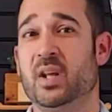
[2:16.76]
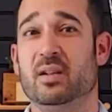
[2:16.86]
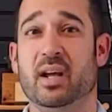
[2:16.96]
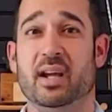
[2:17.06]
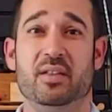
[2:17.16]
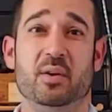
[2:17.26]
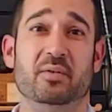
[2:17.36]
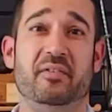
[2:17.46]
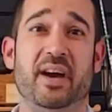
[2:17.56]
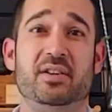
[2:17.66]
like the Old
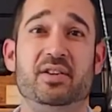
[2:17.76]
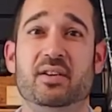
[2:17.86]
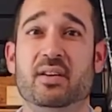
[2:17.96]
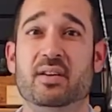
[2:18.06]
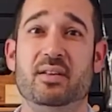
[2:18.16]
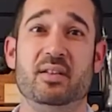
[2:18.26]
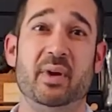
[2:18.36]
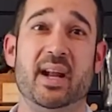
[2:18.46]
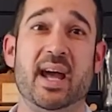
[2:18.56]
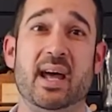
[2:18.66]
Fashioned, the
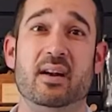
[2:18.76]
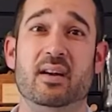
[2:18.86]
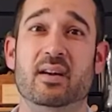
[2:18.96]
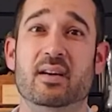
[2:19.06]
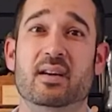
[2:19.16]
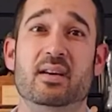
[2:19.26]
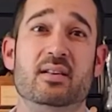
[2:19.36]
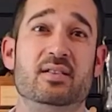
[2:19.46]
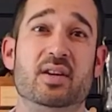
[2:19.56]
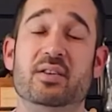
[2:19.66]
Manhattan.
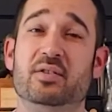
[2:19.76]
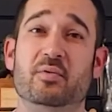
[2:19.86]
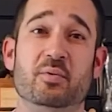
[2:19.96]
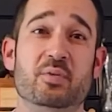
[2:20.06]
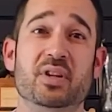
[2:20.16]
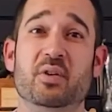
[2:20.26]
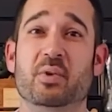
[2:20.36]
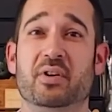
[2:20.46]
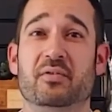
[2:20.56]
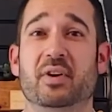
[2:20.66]
Tons of really
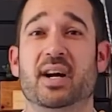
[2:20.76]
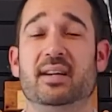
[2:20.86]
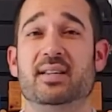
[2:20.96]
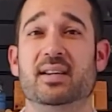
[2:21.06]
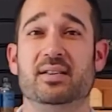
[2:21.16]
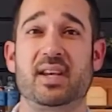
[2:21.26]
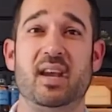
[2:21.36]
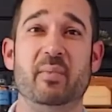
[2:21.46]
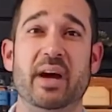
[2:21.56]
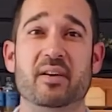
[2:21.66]
wonderful cocktails
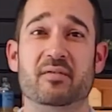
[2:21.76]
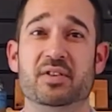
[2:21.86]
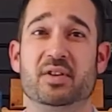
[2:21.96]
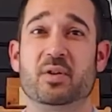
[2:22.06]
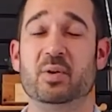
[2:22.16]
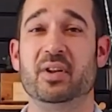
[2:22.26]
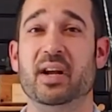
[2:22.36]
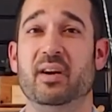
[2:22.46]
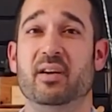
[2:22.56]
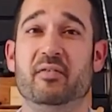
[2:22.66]
came out of this golden
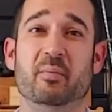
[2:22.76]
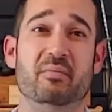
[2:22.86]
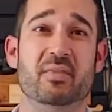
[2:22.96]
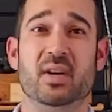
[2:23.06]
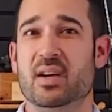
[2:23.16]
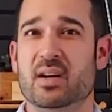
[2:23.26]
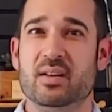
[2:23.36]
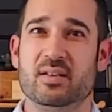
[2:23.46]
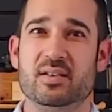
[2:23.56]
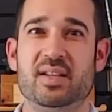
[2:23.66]
era from,
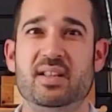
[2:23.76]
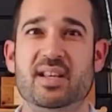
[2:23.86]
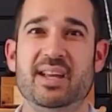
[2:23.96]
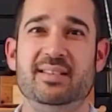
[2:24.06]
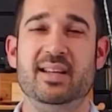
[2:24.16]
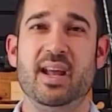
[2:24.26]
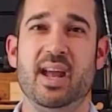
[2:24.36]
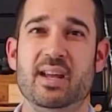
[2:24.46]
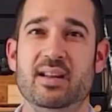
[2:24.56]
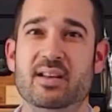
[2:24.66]
let's say, the
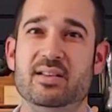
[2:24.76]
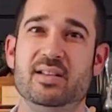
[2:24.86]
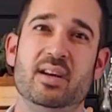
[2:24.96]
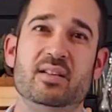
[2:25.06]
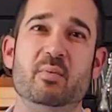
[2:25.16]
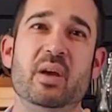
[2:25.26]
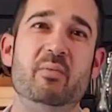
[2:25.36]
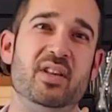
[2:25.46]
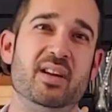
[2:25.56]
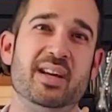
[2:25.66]
1880s to maybe
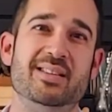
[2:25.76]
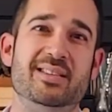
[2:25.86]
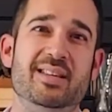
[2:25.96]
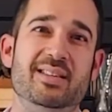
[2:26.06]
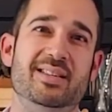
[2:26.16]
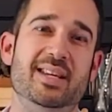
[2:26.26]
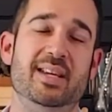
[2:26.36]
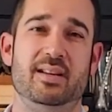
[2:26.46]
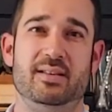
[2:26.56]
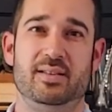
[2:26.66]
the
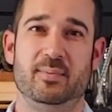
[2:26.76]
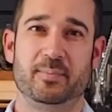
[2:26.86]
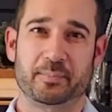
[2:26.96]
19-teens,